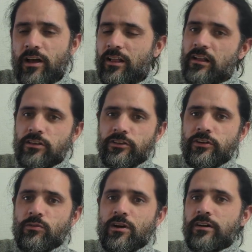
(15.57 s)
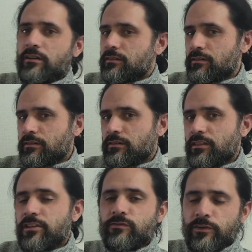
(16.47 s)
You know what?
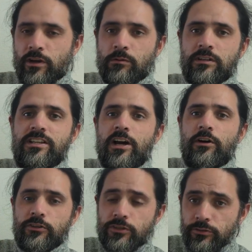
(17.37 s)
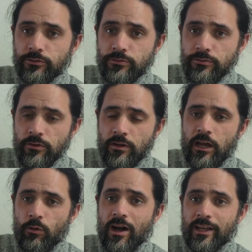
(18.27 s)
This video, I want to tell you
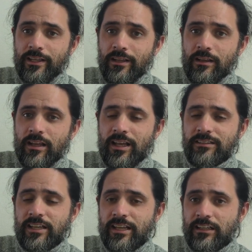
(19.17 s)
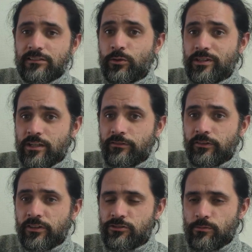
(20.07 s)
how I, as a soy dev
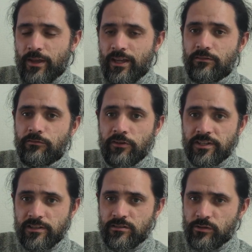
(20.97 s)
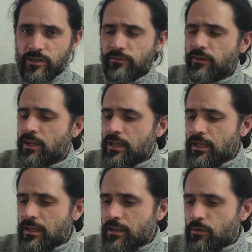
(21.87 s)
in Japan, front-end soy dev,
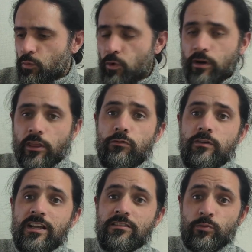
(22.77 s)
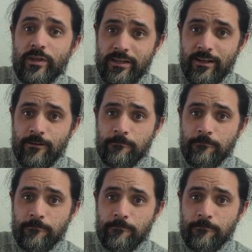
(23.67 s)
work 3 days a week now.